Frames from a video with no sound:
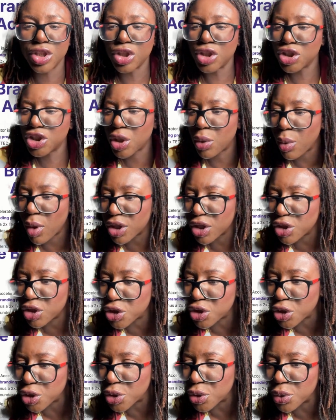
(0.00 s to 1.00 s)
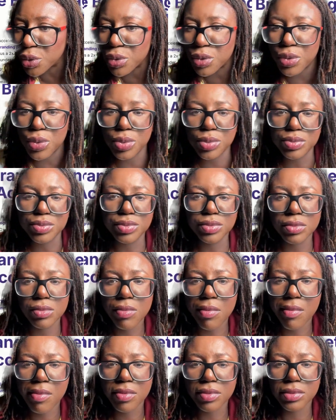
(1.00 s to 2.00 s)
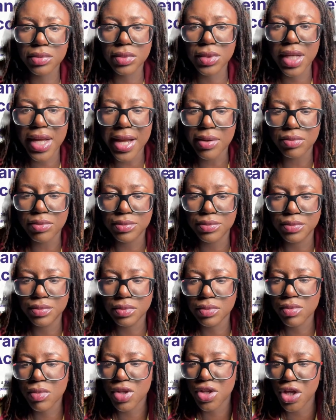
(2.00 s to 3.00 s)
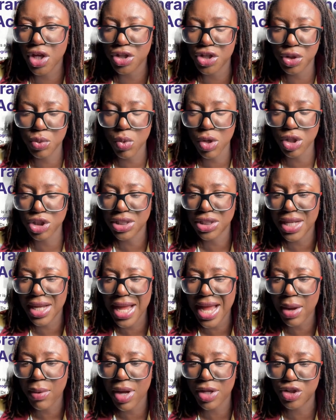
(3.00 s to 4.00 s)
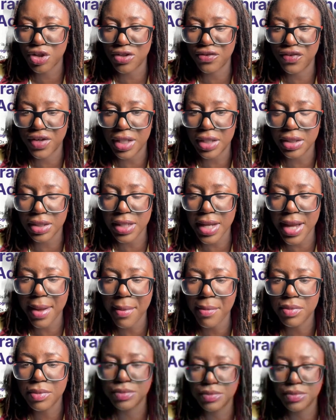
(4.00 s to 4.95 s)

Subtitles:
So we're gonna do, okay. So you're gonna just watch how I do things, yeah?